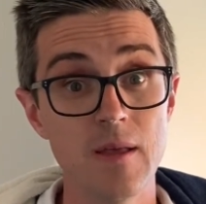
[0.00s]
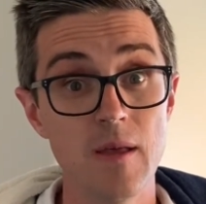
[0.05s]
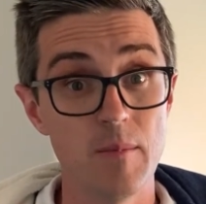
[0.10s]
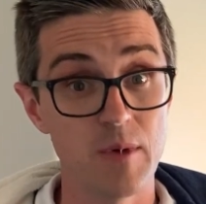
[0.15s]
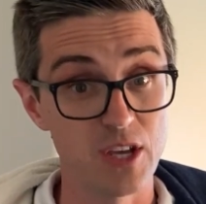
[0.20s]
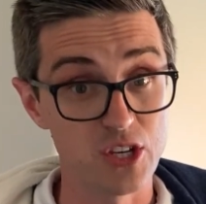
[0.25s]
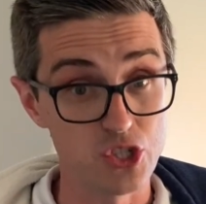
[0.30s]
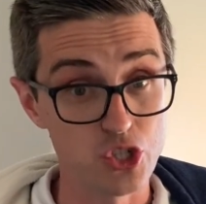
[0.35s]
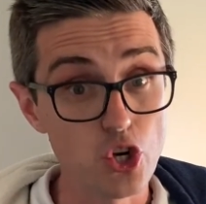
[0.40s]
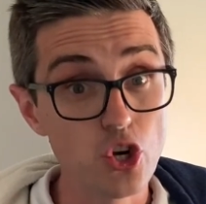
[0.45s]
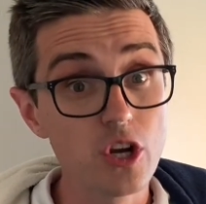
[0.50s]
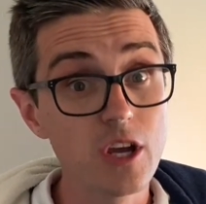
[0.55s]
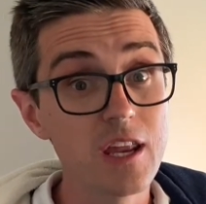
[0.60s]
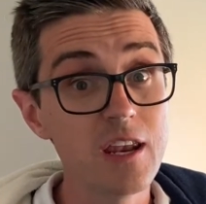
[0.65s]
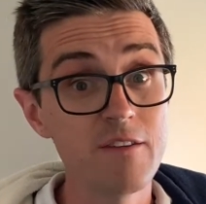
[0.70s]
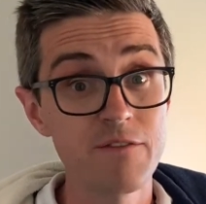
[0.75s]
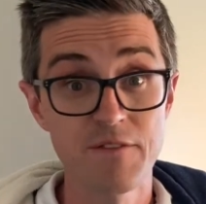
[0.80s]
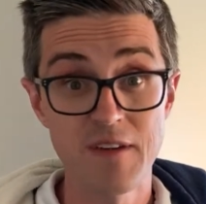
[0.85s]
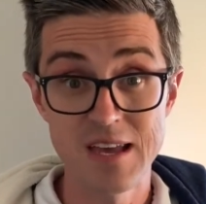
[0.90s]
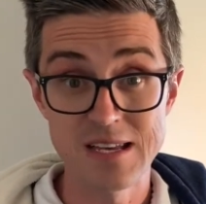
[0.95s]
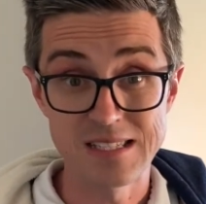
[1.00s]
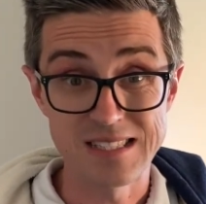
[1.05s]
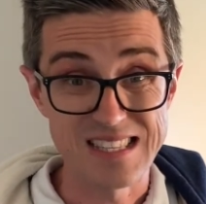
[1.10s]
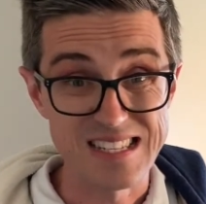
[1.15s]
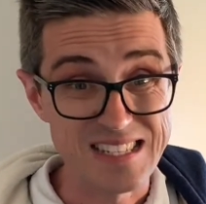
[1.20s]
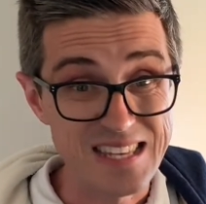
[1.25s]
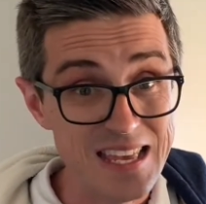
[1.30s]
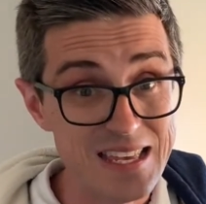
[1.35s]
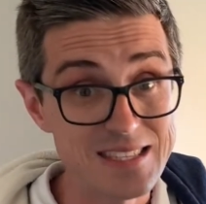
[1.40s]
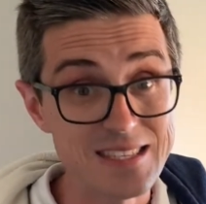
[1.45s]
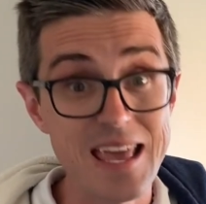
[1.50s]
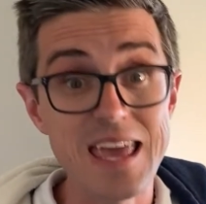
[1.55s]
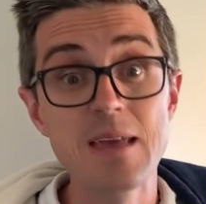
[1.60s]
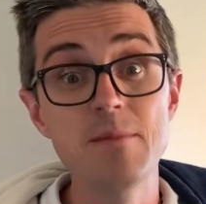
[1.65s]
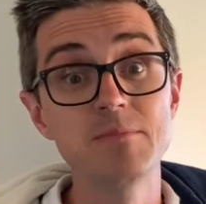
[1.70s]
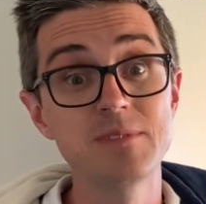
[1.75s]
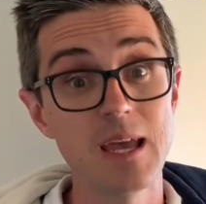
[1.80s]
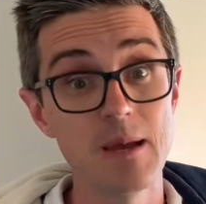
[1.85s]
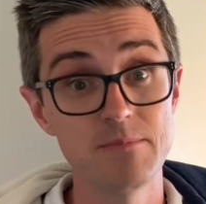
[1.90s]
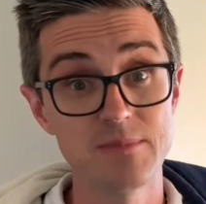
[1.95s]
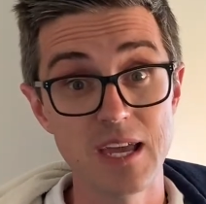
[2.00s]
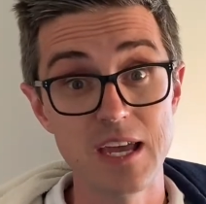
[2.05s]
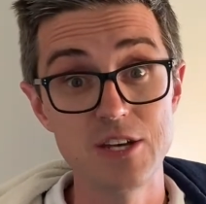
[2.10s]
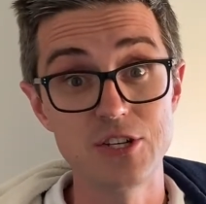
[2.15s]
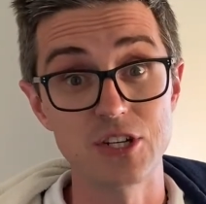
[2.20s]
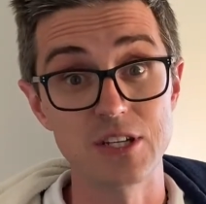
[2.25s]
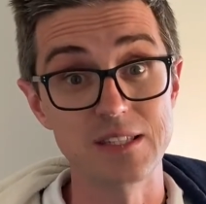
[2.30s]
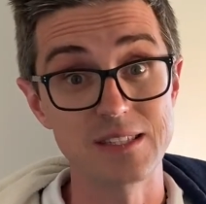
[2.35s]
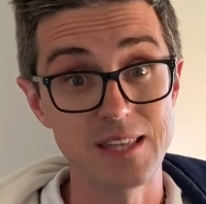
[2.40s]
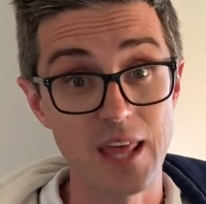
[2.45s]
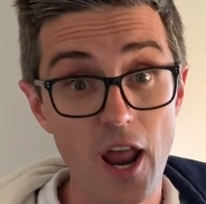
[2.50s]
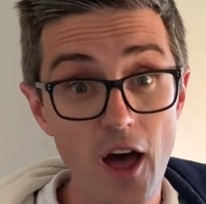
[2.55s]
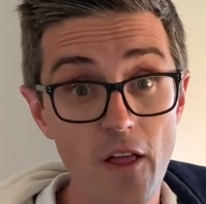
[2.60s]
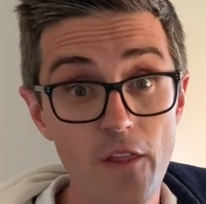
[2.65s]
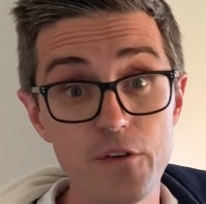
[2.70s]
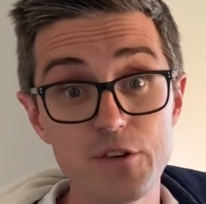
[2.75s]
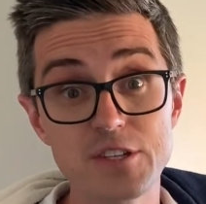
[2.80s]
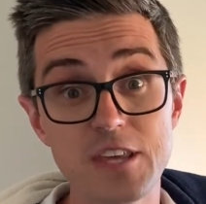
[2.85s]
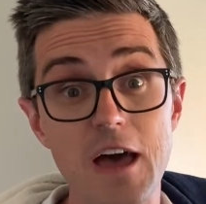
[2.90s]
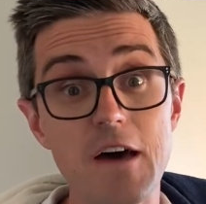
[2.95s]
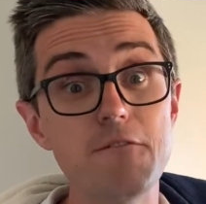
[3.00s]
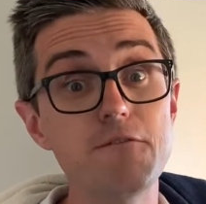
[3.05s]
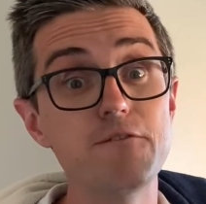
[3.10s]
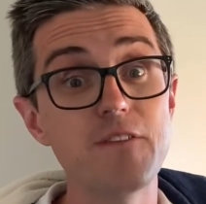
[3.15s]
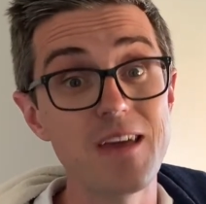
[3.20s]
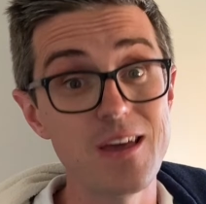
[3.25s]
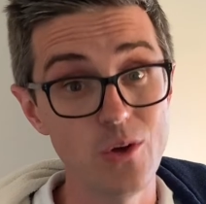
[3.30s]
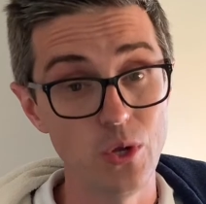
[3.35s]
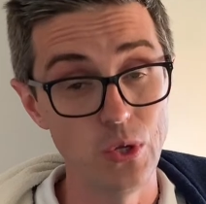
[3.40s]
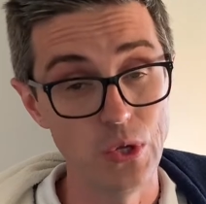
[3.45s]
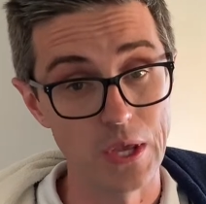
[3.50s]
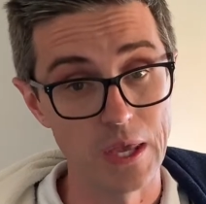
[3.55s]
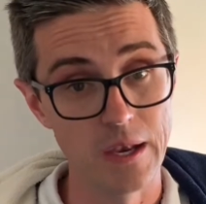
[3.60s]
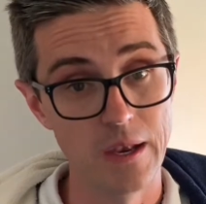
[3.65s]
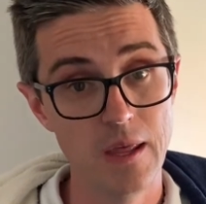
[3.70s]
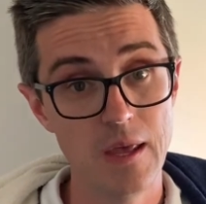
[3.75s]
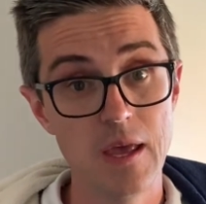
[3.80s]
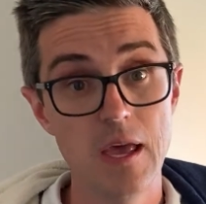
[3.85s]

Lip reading: because you're going to face the same temptations that others have failed in.